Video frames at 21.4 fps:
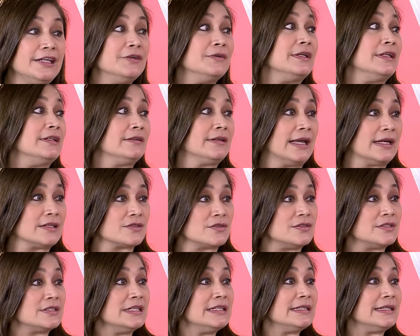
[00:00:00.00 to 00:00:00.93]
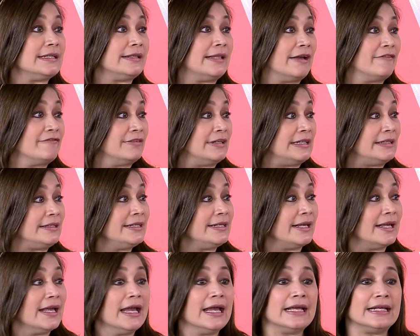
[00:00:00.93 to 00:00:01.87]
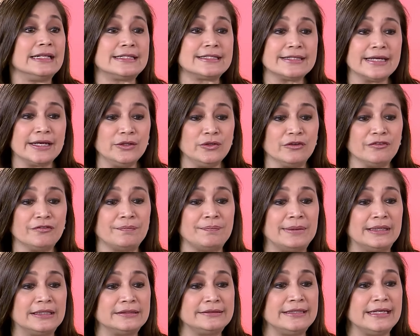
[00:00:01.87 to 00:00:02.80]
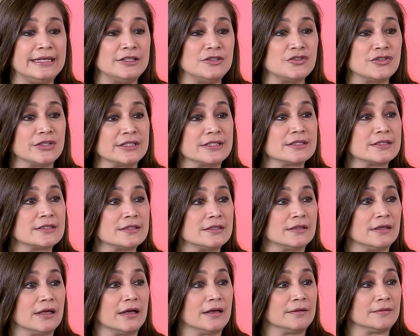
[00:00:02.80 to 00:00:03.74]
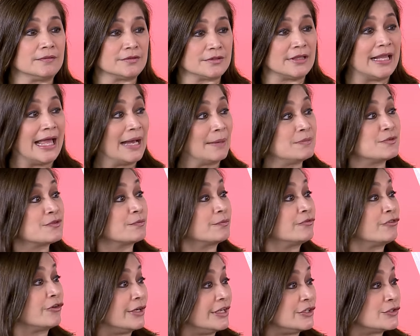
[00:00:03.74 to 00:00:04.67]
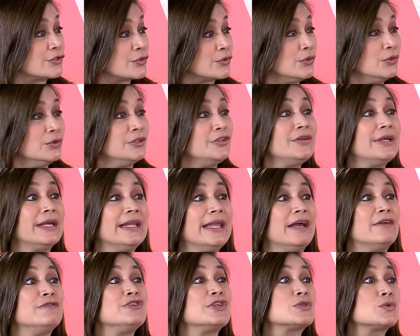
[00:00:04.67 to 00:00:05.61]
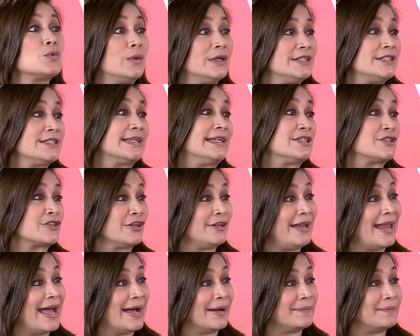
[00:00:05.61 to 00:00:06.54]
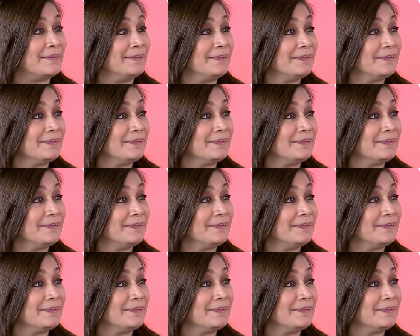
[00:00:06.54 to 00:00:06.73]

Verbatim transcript: in Quezon City, definitely, instead of building just labs for each school, you can have just one central lab,